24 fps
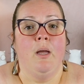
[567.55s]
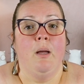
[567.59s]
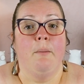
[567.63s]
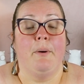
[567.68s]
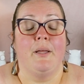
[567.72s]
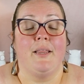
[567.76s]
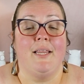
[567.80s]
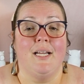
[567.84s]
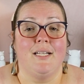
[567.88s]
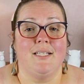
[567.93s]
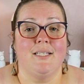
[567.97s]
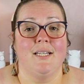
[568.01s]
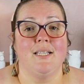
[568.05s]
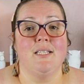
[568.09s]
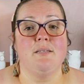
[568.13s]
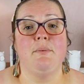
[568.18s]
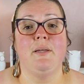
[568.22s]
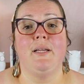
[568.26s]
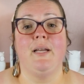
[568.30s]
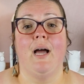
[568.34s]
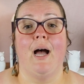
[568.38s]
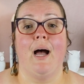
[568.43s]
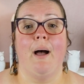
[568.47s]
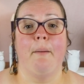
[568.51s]
But that does
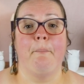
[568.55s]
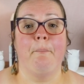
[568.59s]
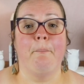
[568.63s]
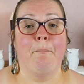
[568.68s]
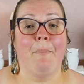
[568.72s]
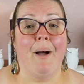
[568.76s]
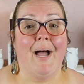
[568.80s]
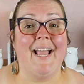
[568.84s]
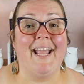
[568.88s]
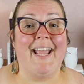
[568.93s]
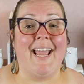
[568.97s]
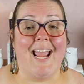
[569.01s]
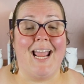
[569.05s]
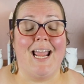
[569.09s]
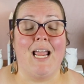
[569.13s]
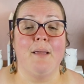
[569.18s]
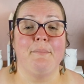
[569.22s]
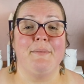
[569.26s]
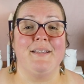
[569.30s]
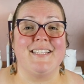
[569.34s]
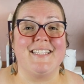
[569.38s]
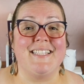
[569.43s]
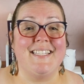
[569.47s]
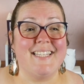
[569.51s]
mean my
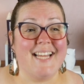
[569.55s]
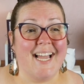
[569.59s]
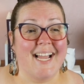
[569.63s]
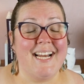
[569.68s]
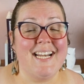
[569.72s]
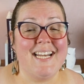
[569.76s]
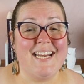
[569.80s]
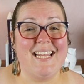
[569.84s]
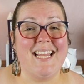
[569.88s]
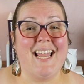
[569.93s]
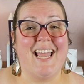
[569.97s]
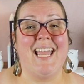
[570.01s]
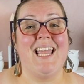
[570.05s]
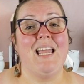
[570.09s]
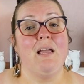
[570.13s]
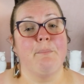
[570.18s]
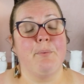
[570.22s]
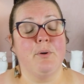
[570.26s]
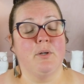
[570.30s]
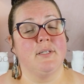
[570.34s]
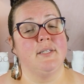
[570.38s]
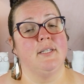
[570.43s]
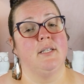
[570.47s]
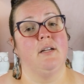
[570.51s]
aim is
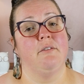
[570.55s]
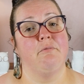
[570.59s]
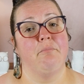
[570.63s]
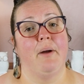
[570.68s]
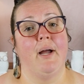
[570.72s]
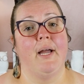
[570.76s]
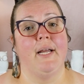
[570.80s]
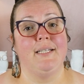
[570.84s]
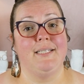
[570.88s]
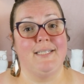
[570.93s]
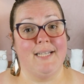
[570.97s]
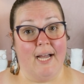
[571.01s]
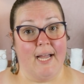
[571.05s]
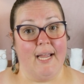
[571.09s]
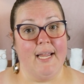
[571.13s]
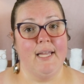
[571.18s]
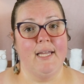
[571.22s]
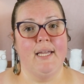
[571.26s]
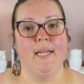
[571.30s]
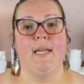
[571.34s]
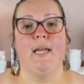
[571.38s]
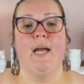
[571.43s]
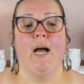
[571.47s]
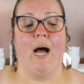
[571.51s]
98% of my
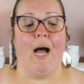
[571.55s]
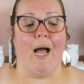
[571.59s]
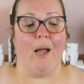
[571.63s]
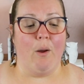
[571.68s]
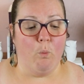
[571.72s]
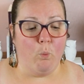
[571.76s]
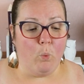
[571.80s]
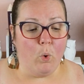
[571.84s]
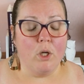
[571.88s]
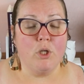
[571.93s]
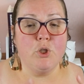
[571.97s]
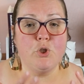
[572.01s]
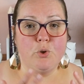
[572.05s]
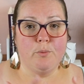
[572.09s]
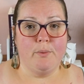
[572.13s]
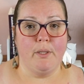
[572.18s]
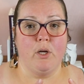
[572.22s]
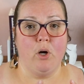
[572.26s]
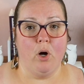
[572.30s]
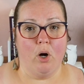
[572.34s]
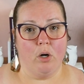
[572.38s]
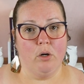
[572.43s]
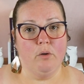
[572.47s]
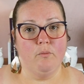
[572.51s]
diet. I want to be
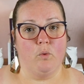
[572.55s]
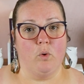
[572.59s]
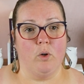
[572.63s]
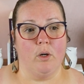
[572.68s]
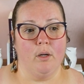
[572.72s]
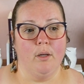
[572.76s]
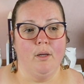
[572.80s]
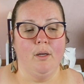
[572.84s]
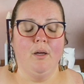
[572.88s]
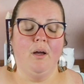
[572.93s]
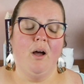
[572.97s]
carnivore.